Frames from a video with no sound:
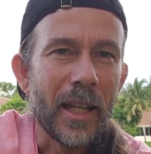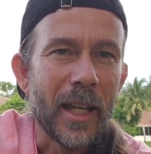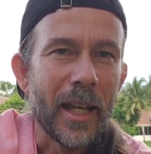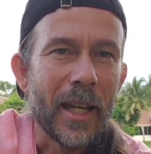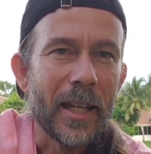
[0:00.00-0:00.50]

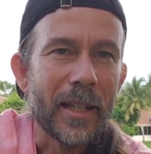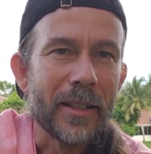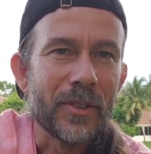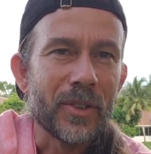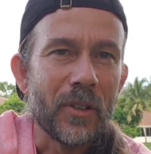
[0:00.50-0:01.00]

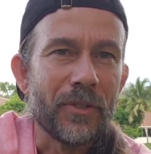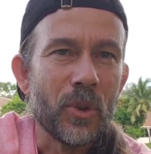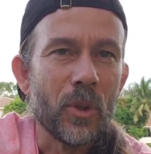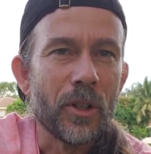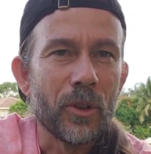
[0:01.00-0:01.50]
and a
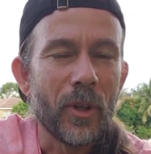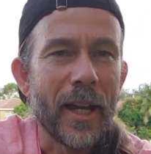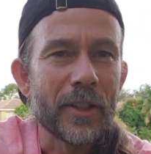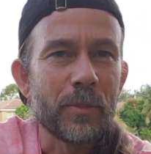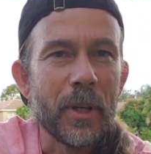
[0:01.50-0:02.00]
few other
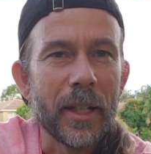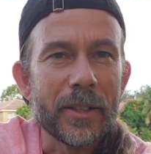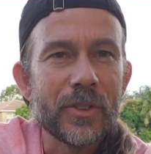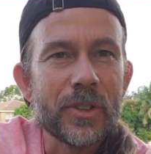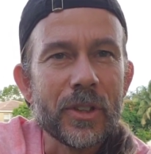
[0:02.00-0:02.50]

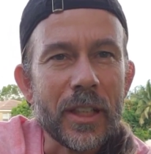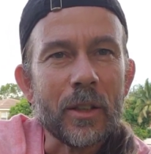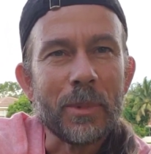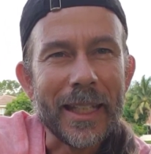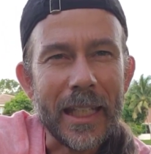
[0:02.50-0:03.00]
aspects
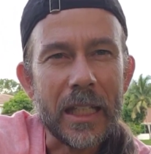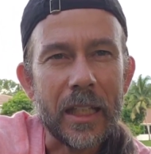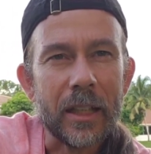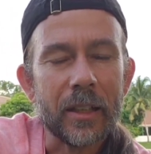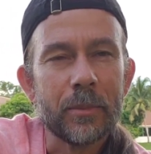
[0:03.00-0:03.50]
in the
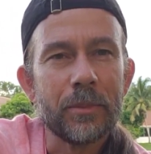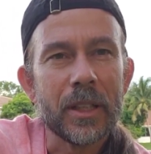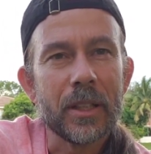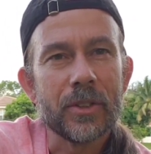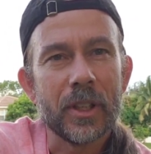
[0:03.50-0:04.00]
beginning
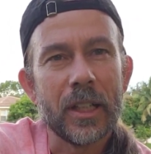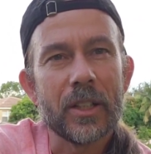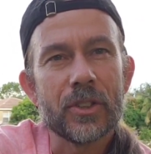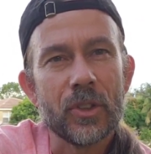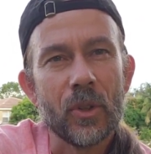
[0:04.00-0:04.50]
because I
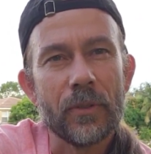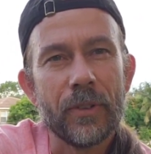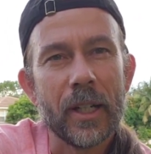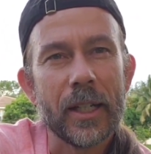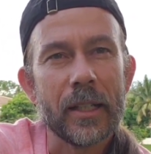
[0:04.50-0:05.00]
got
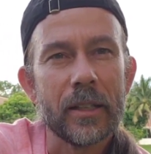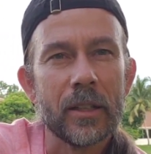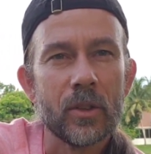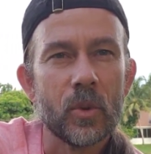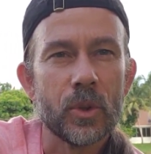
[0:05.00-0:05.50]
certified
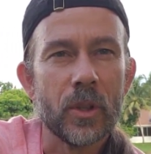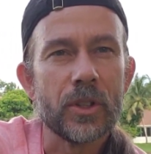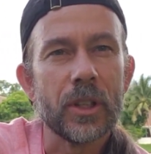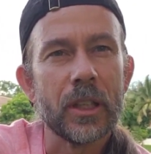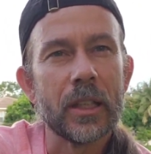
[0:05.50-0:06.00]
in
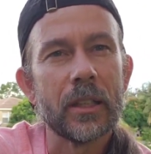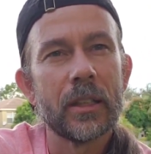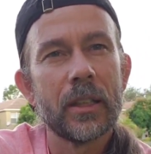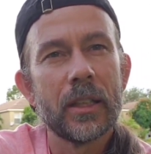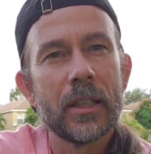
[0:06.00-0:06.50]
nutrition,
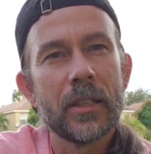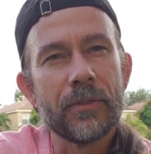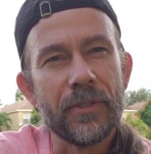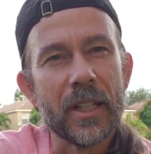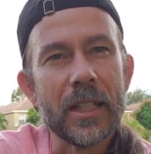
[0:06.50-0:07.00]

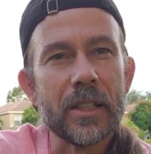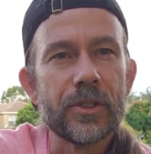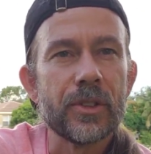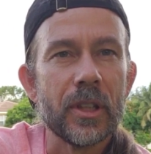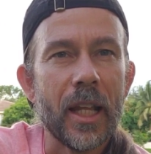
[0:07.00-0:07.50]

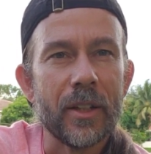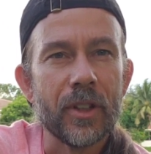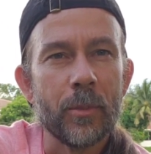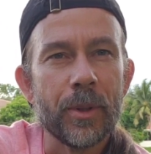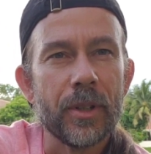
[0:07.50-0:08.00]
fitness, and that
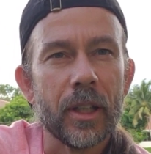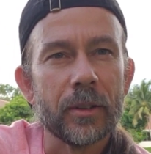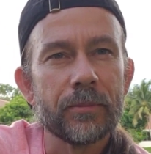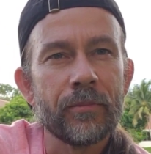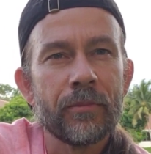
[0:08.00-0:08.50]
type of thing.
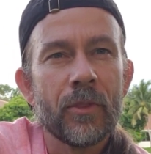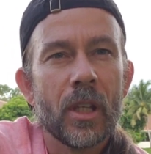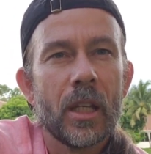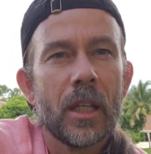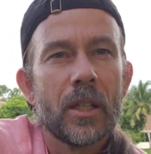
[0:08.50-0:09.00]

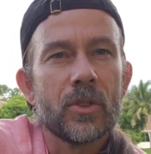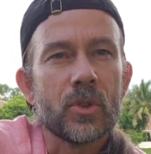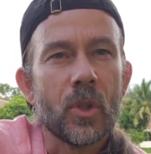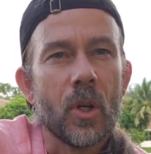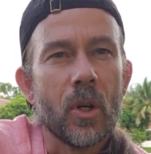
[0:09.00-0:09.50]

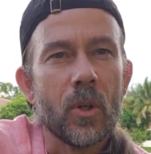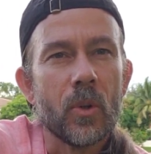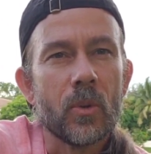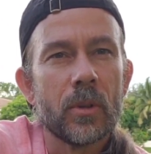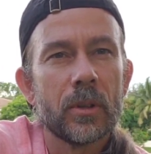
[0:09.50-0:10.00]

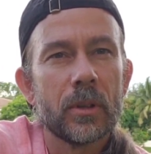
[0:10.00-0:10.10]
So